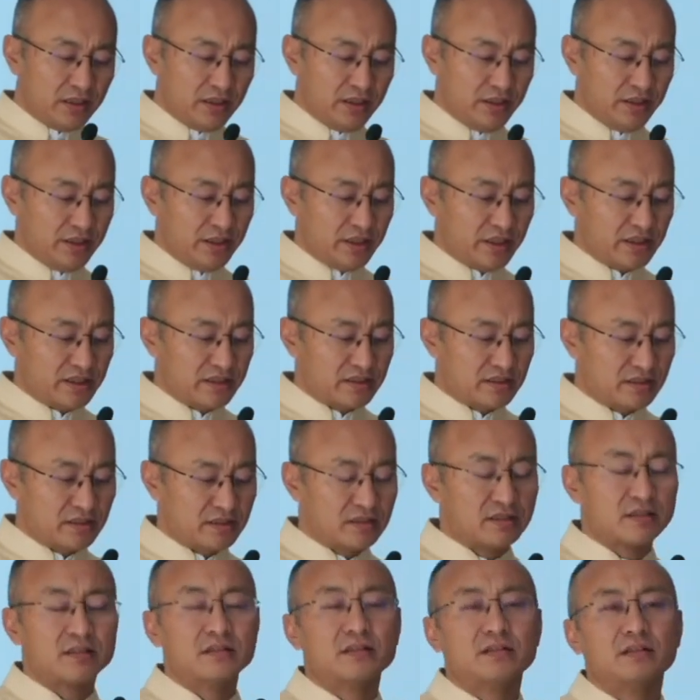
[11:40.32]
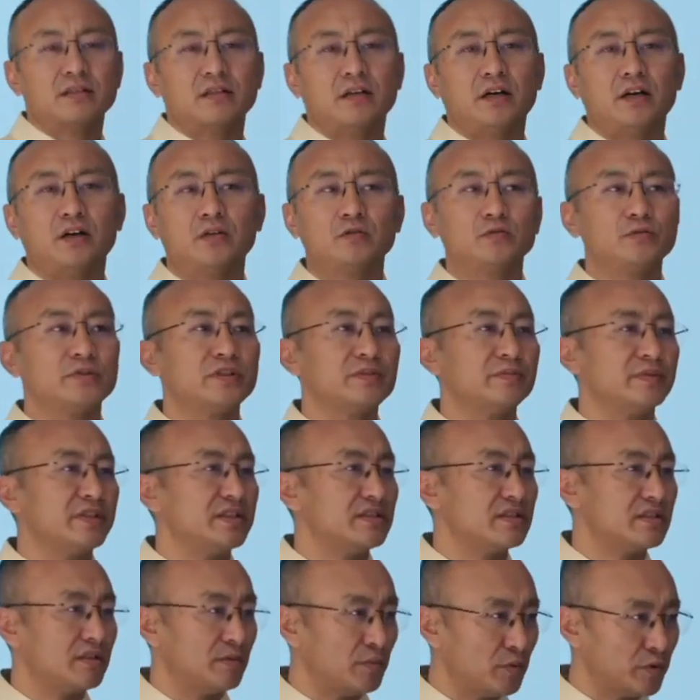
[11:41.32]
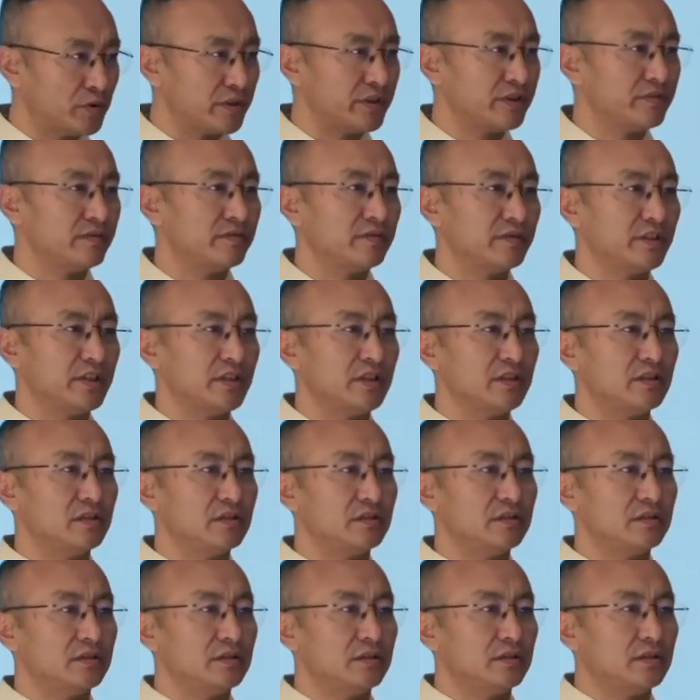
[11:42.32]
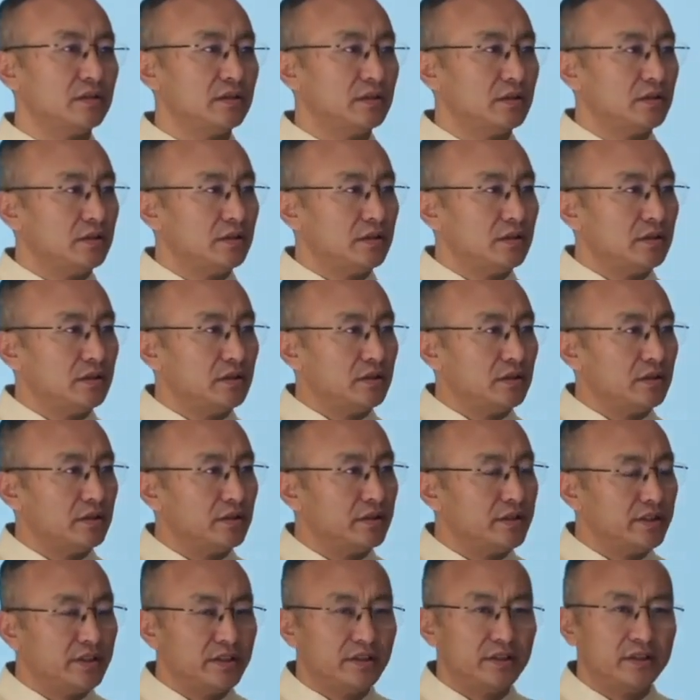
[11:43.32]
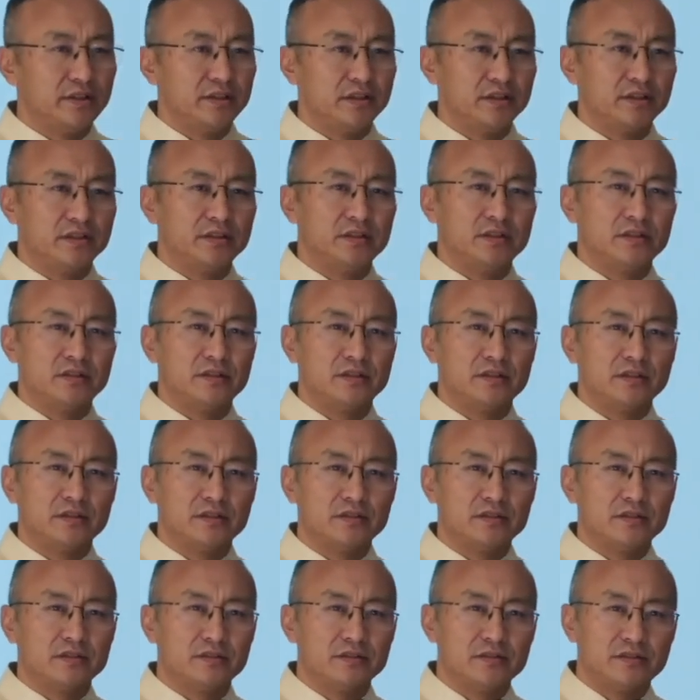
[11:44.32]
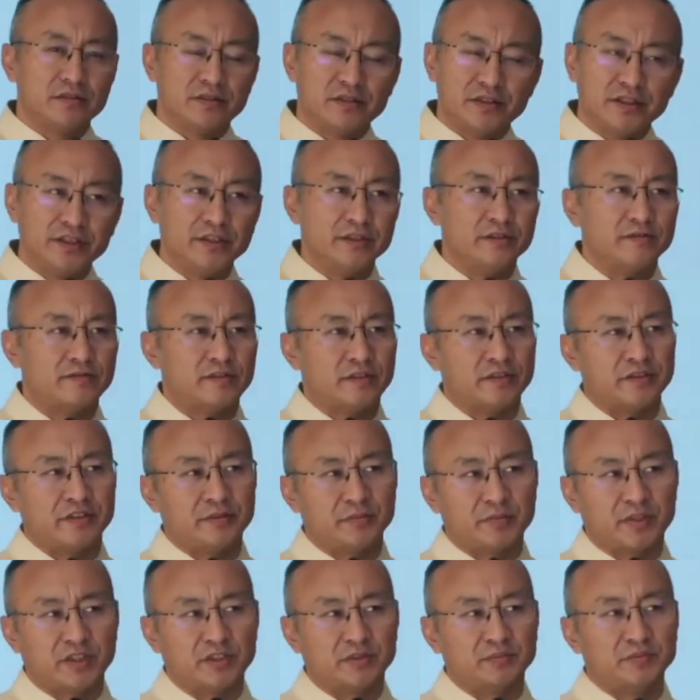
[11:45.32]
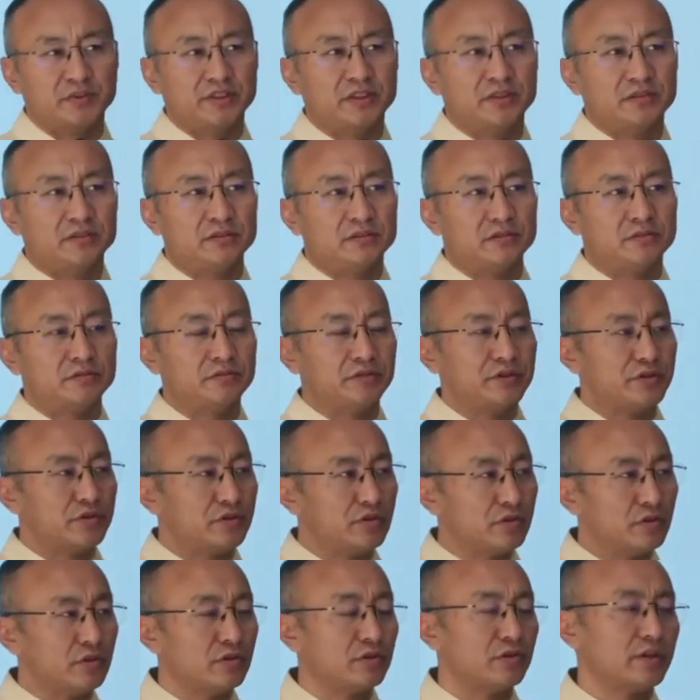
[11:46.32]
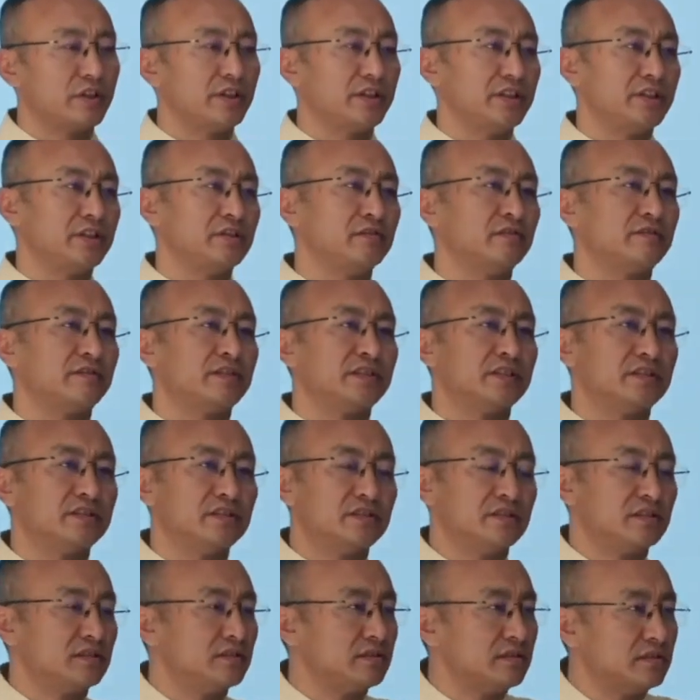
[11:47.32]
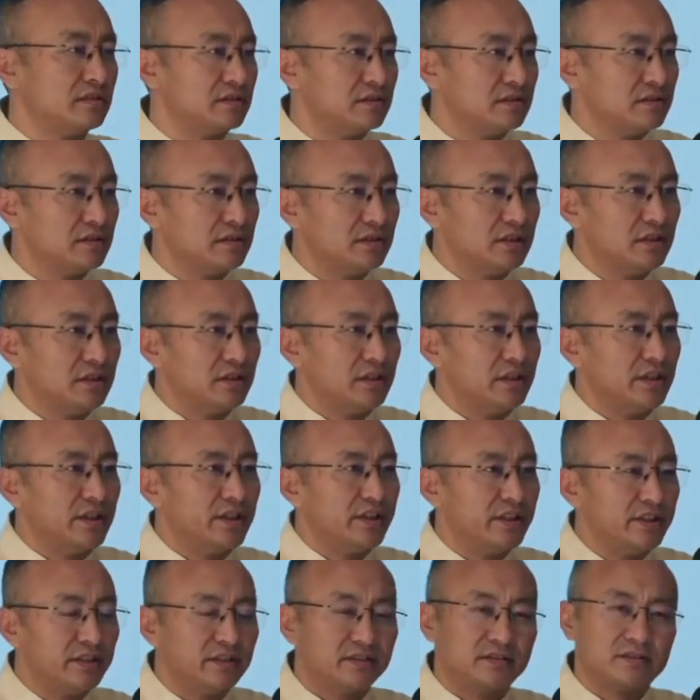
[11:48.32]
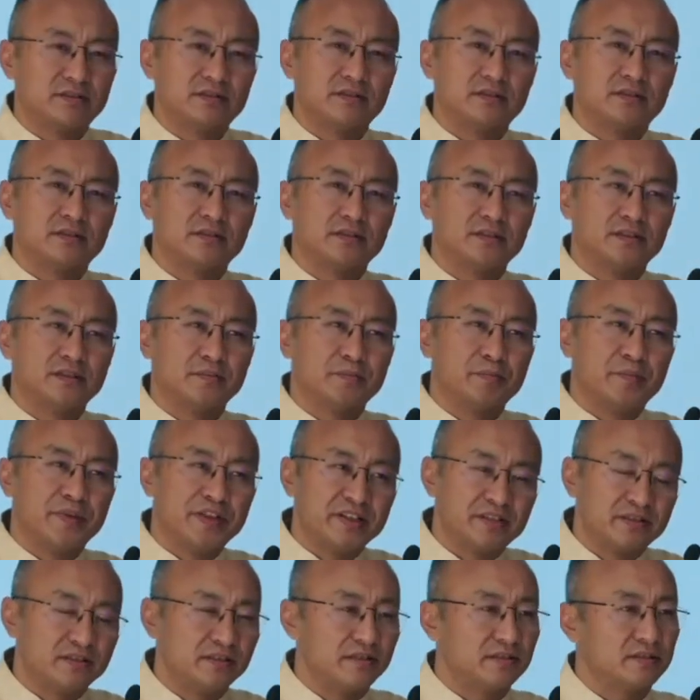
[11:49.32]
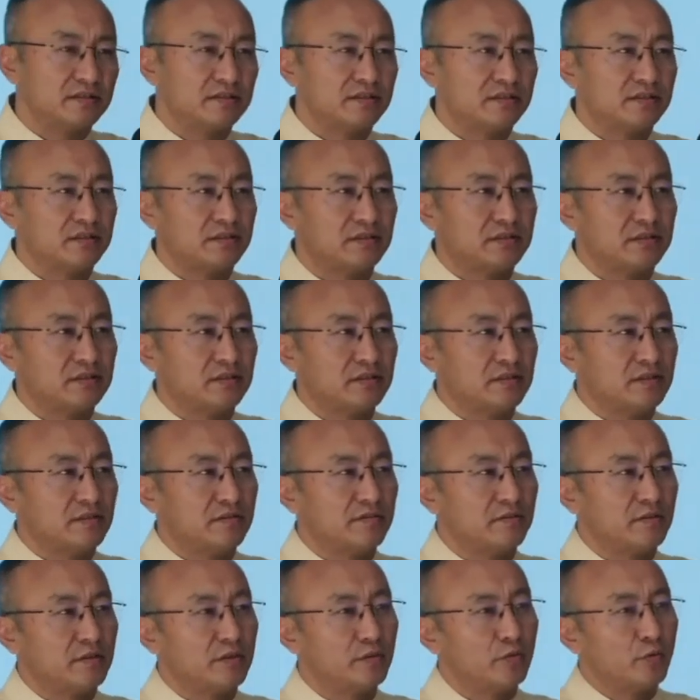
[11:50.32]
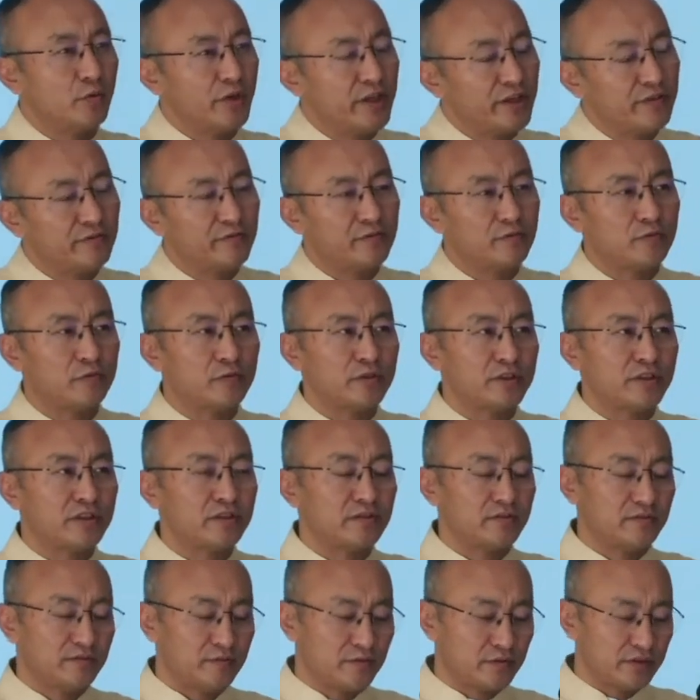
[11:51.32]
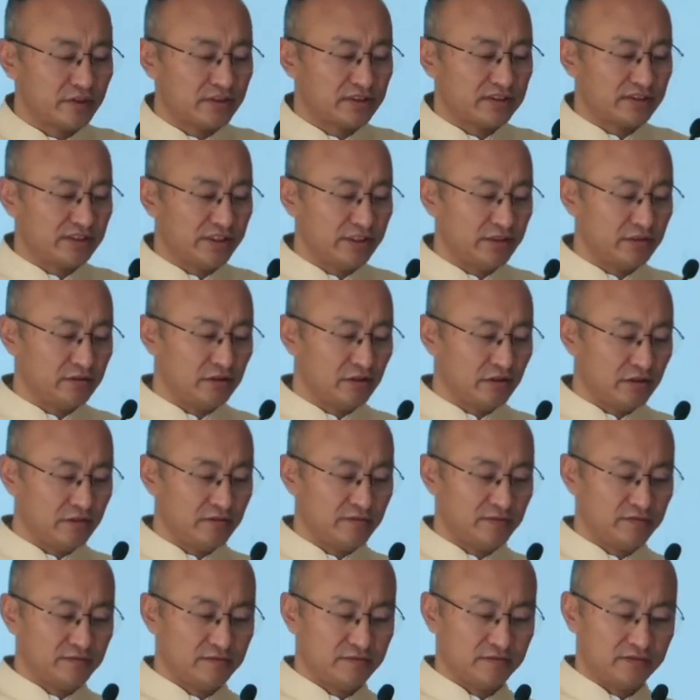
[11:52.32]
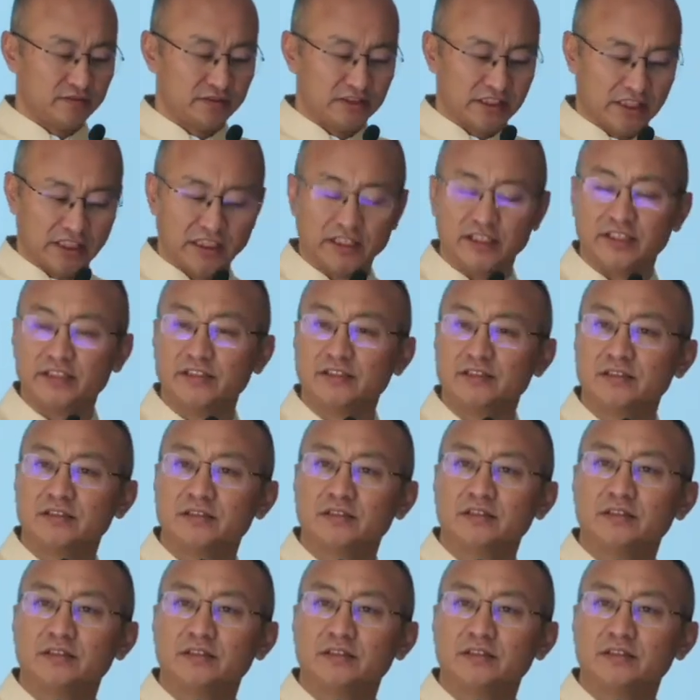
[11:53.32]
He has always been supportive in the journey of our department to ensure that e-governance is the basis for the way forward for the state of Nagaland.